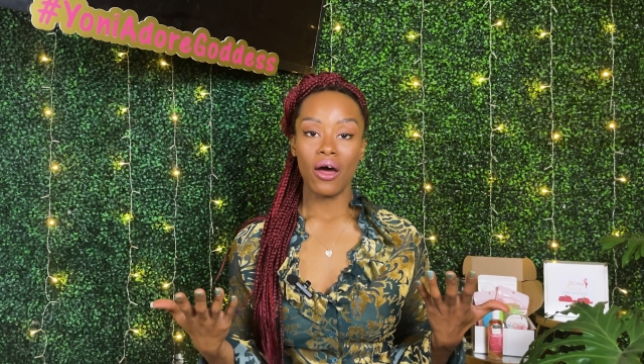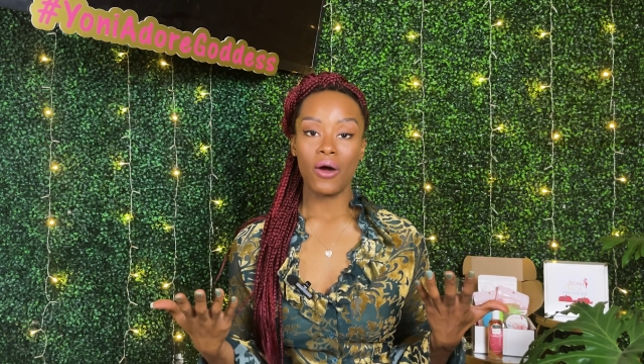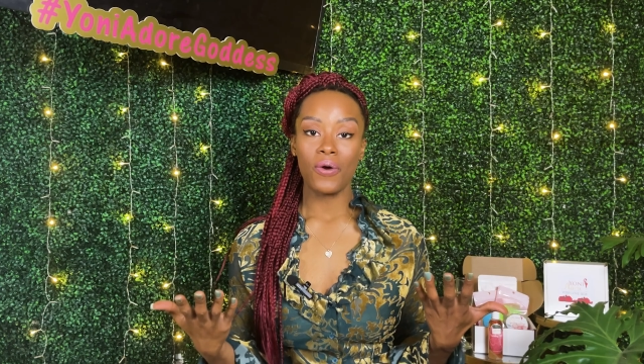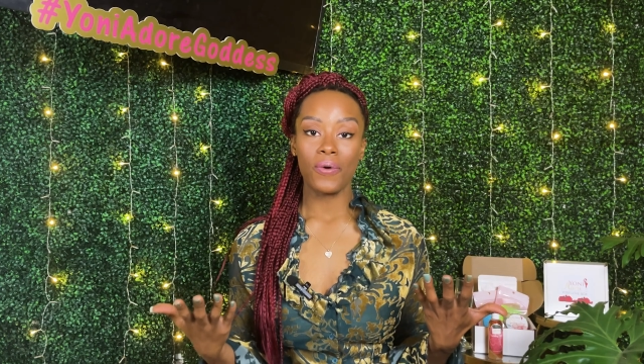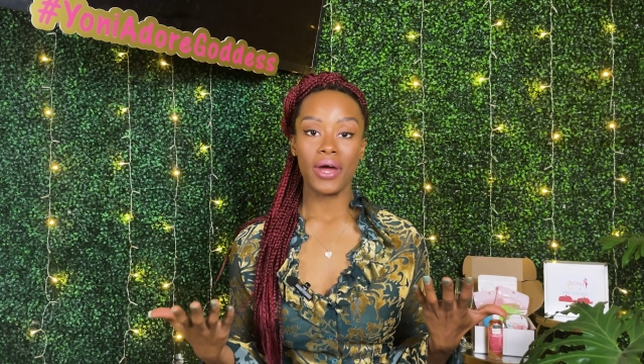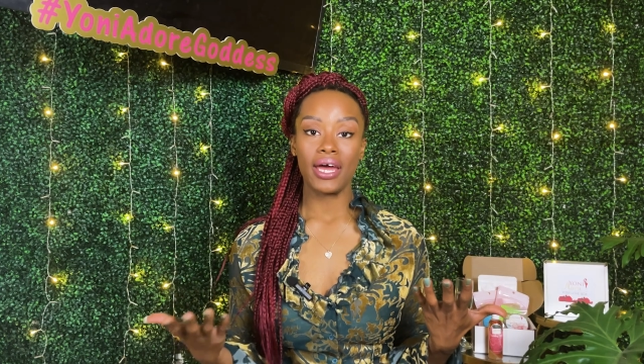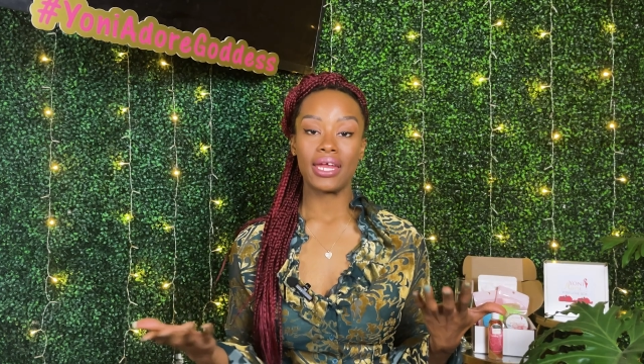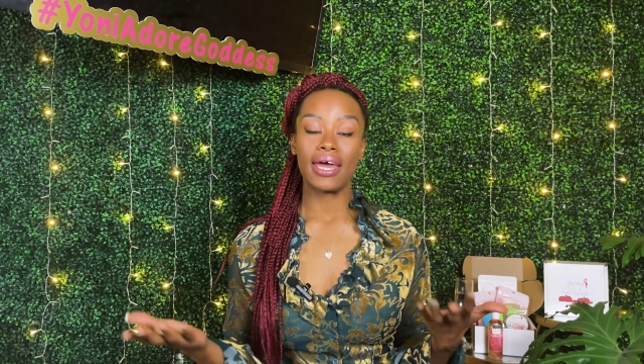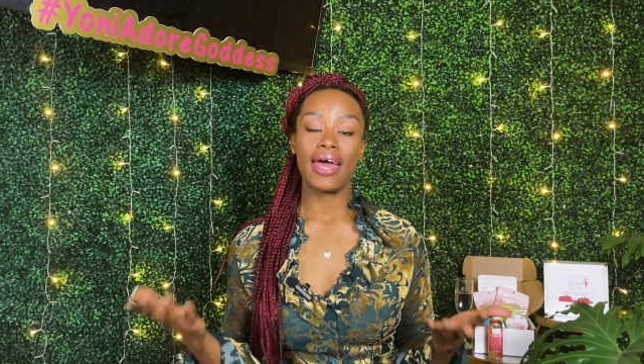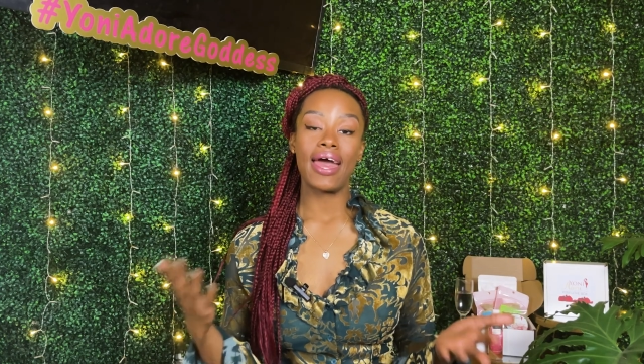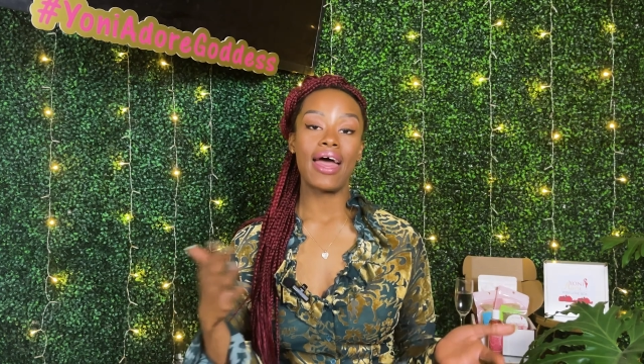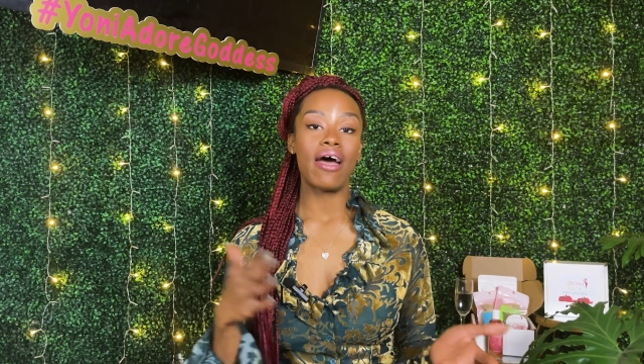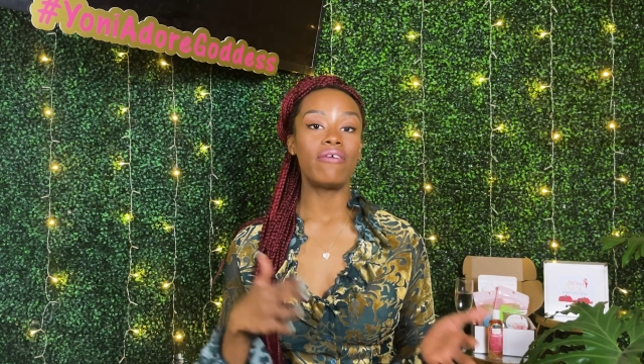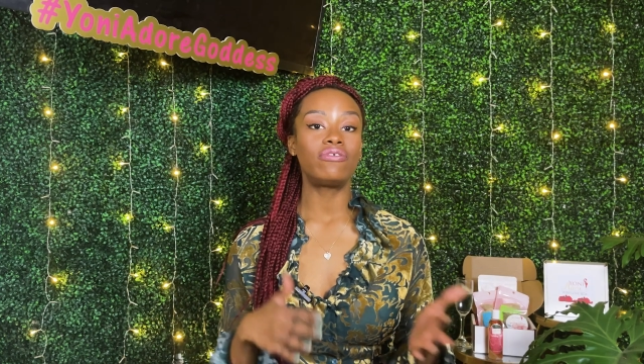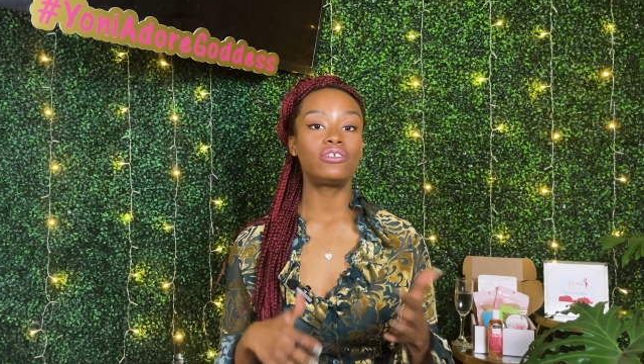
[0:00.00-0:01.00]
All right, it
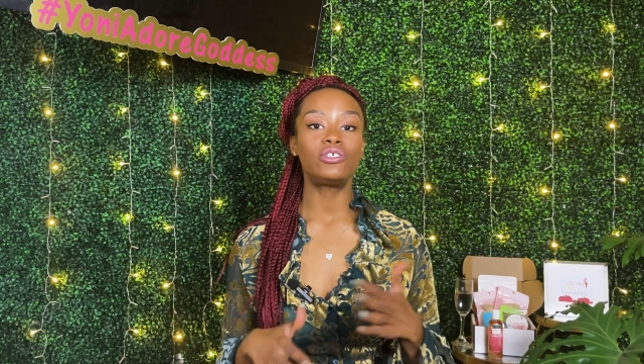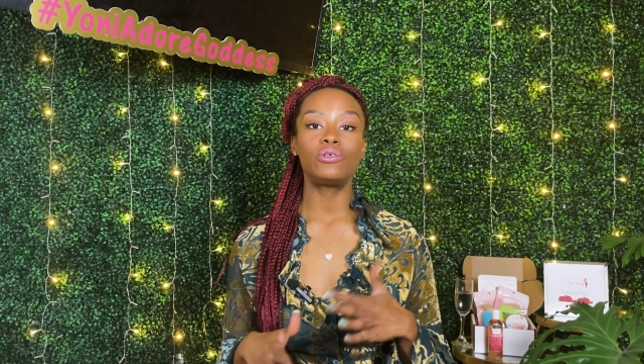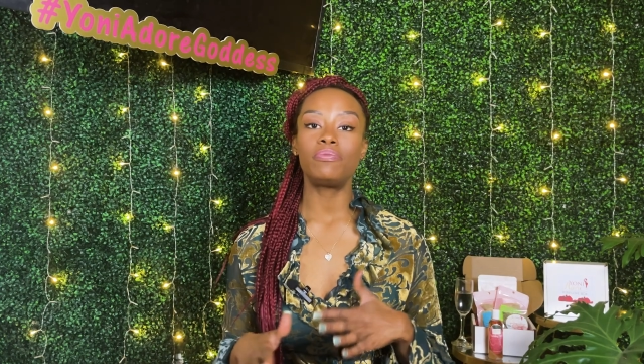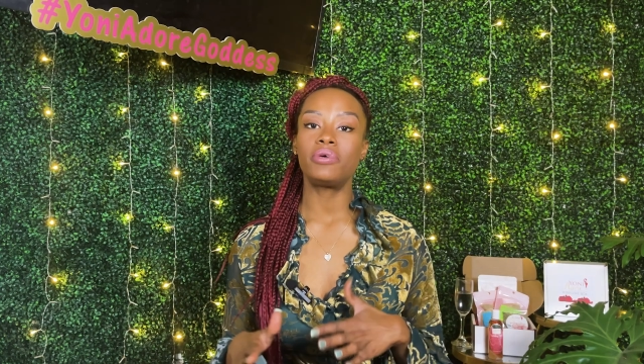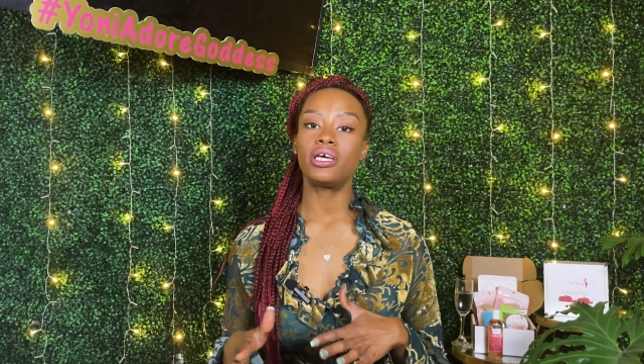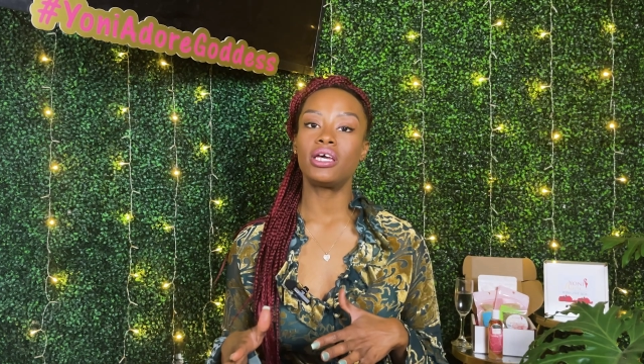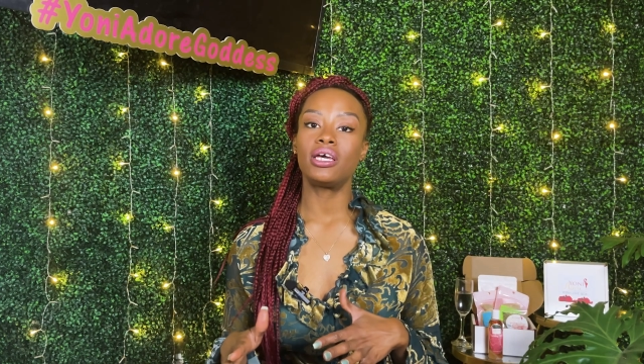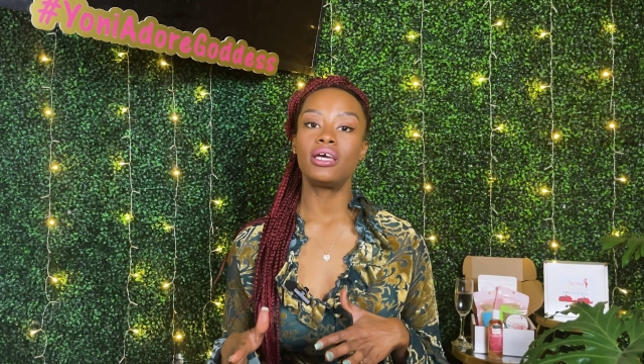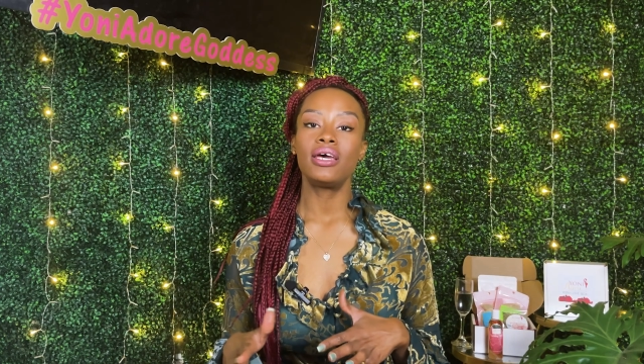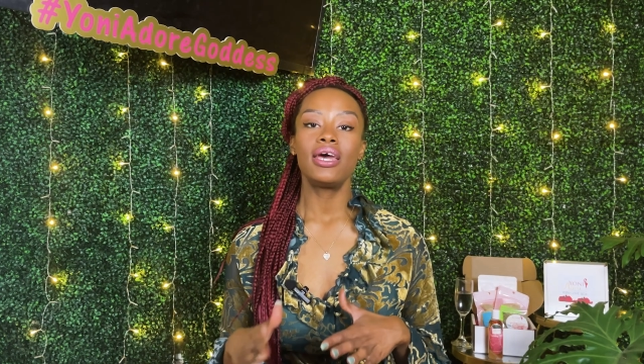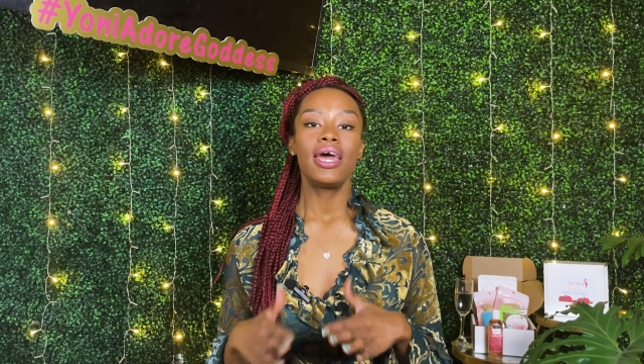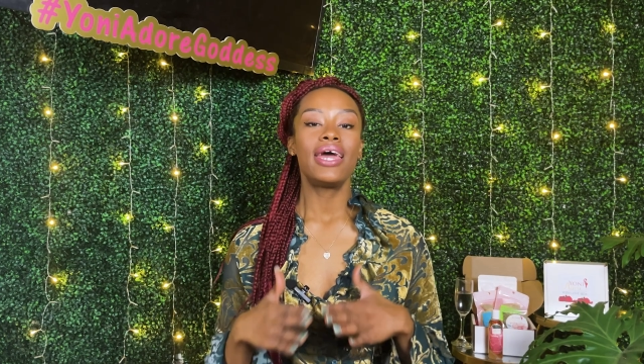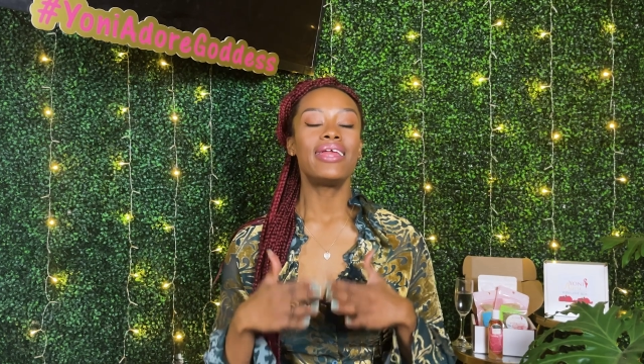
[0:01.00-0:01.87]
has to be